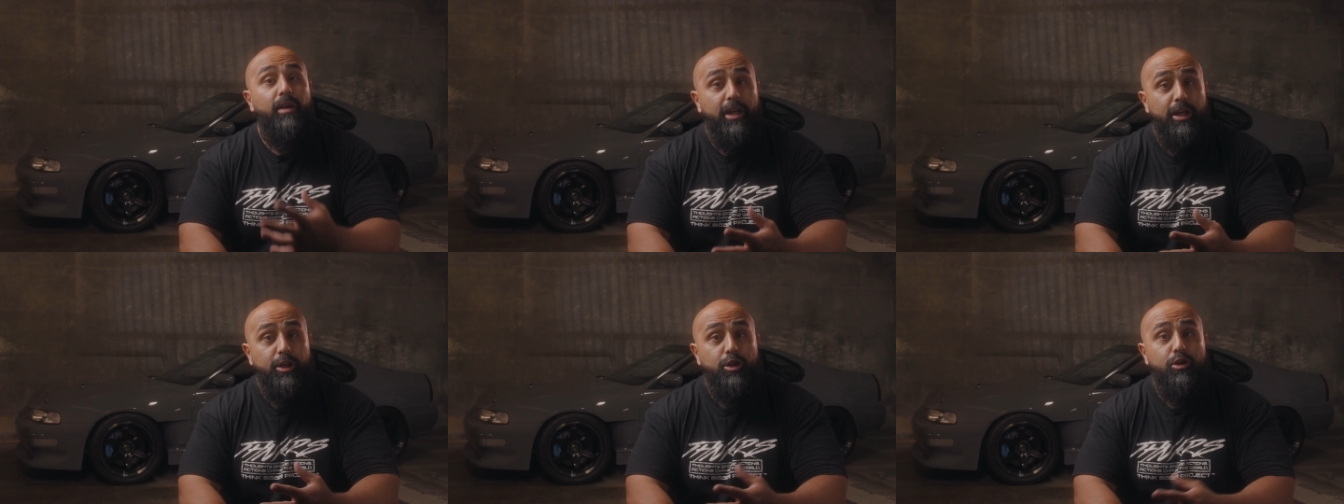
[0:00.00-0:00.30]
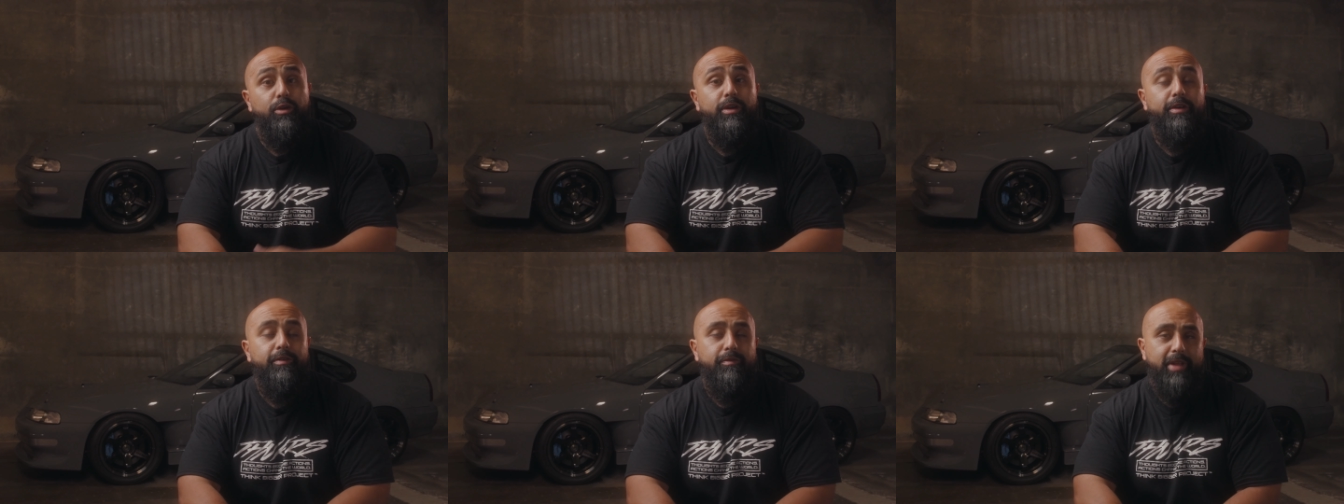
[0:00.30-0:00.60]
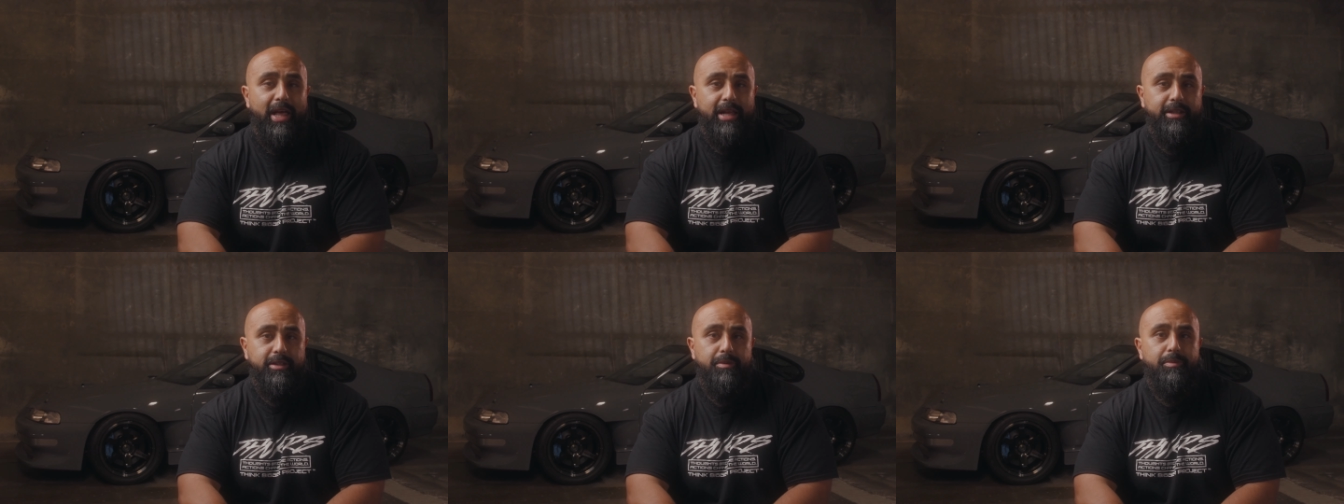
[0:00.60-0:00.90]
Can you
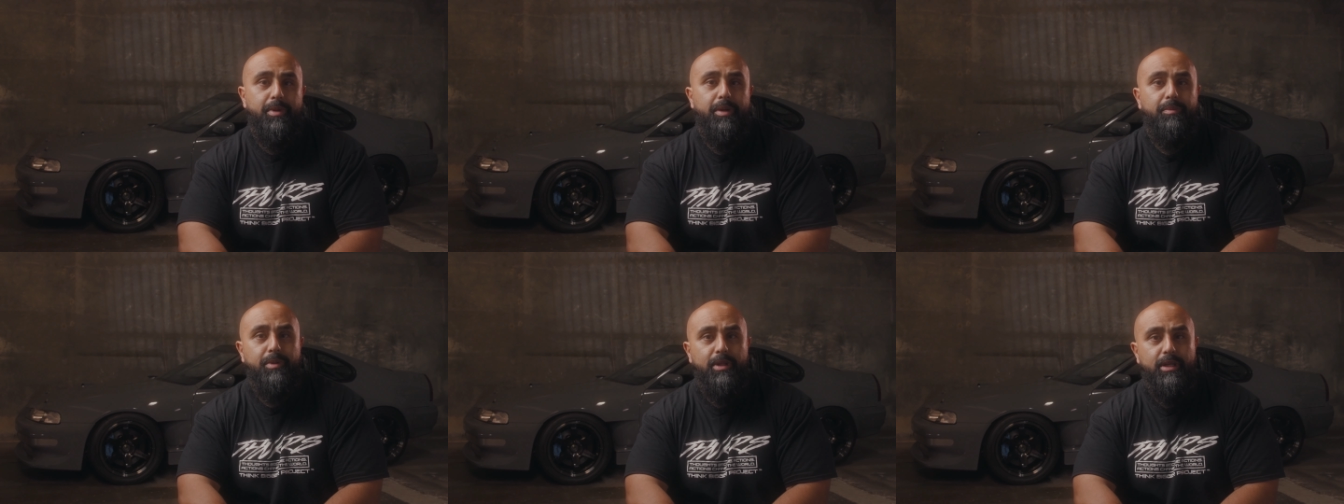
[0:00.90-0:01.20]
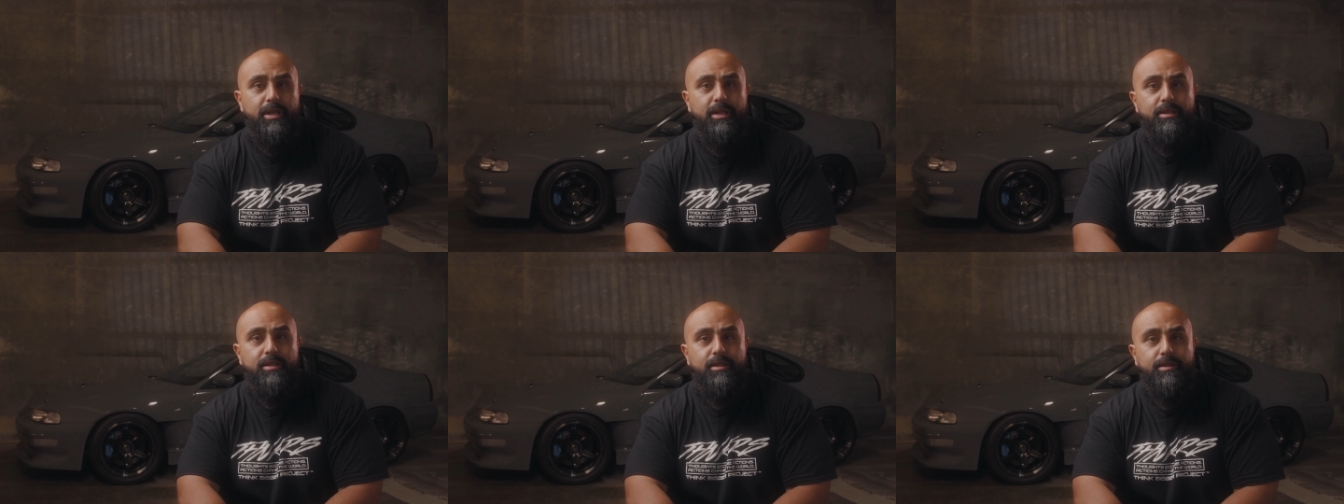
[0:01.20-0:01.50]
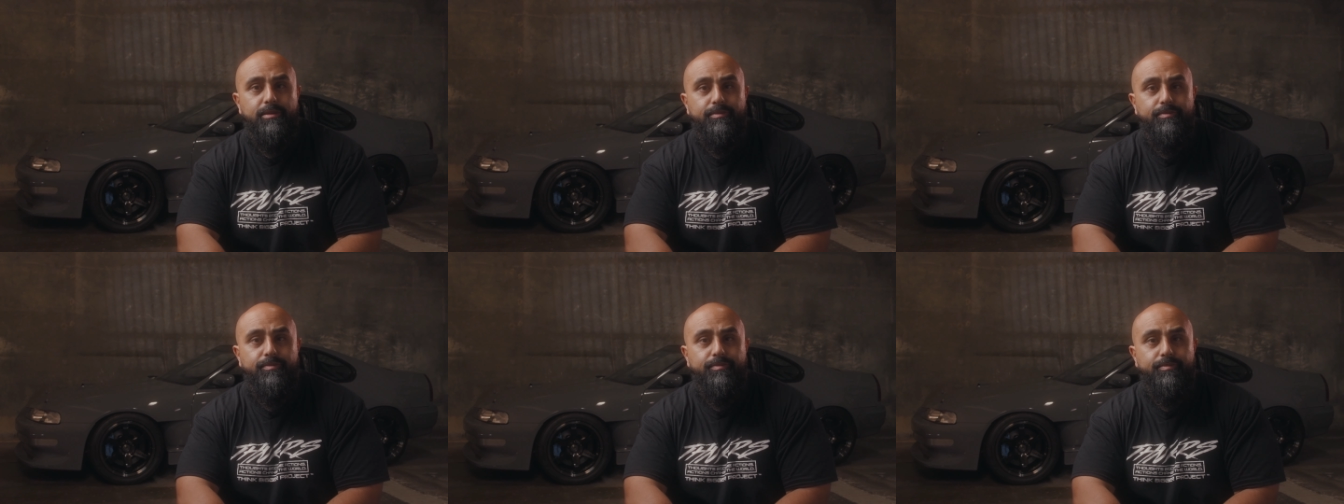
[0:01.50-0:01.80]
give that to me,
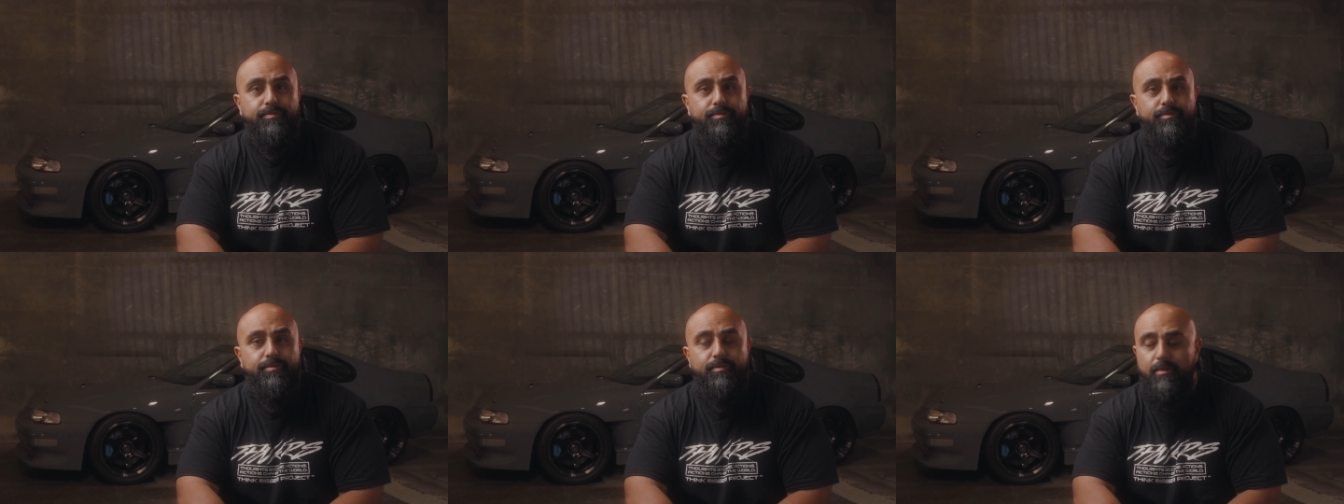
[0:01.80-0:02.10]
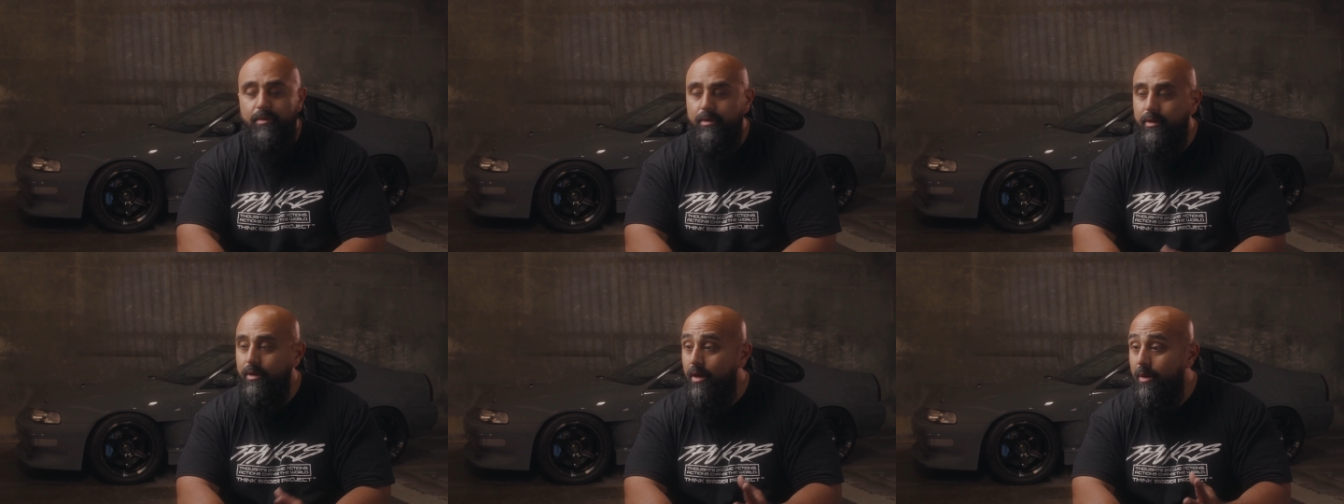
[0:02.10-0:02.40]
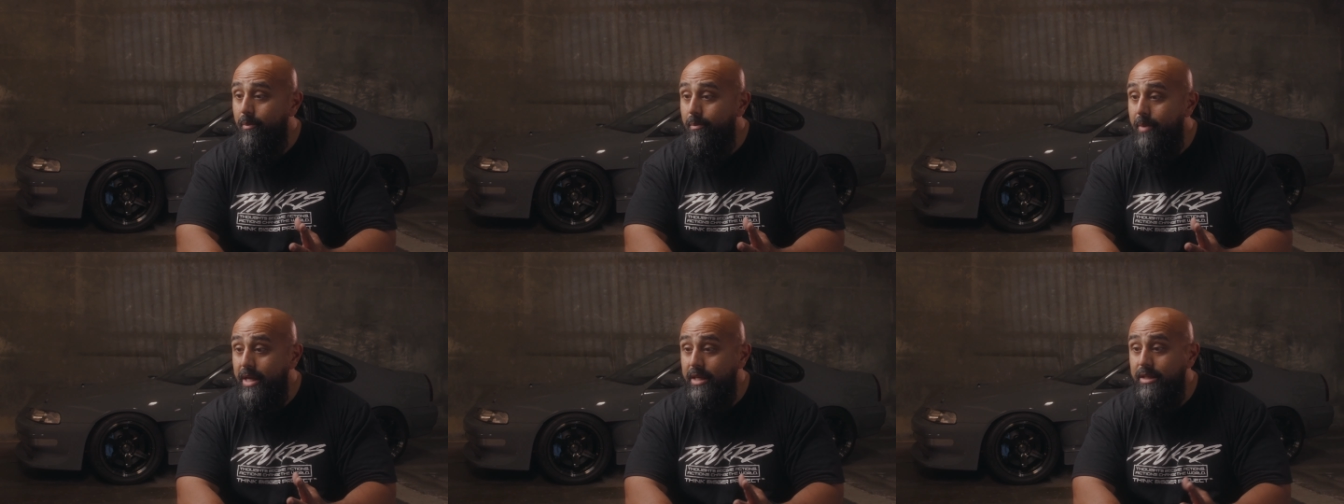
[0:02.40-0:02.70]
please?
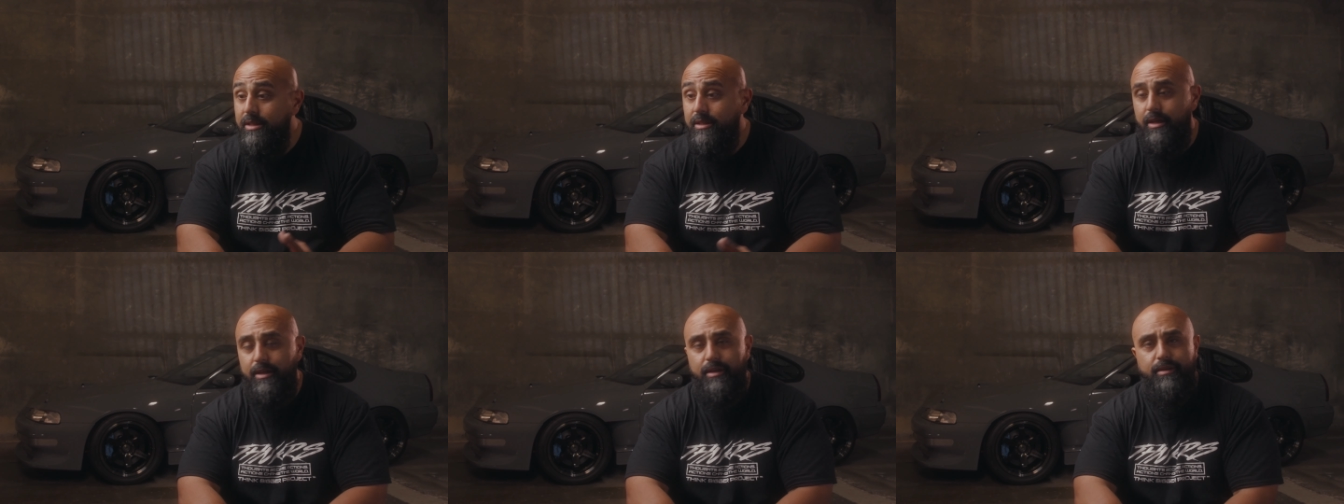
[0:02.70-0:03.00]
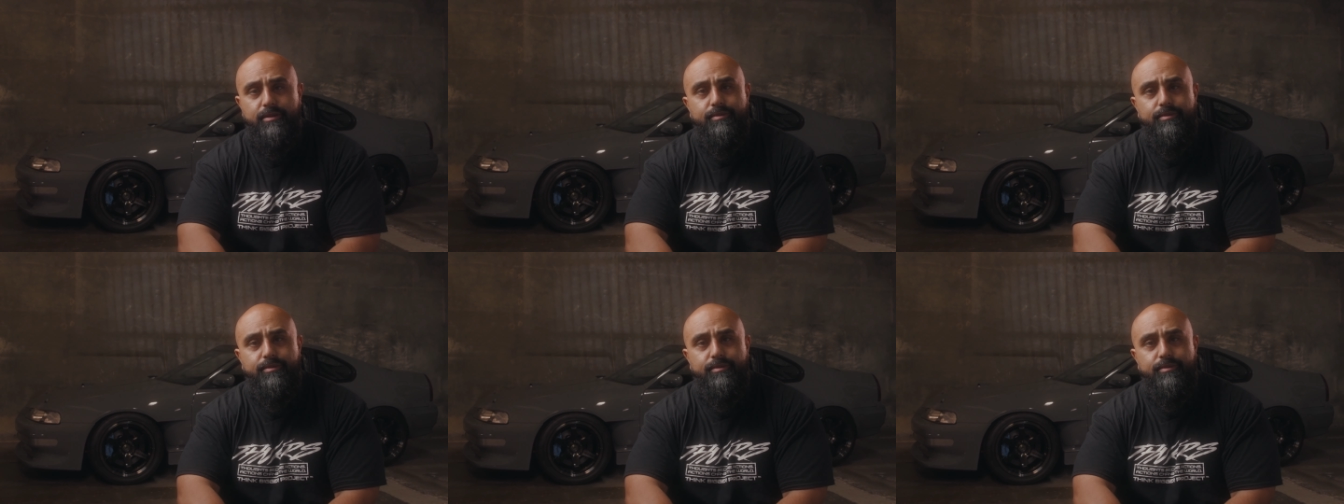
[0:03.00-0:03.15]
Amazing.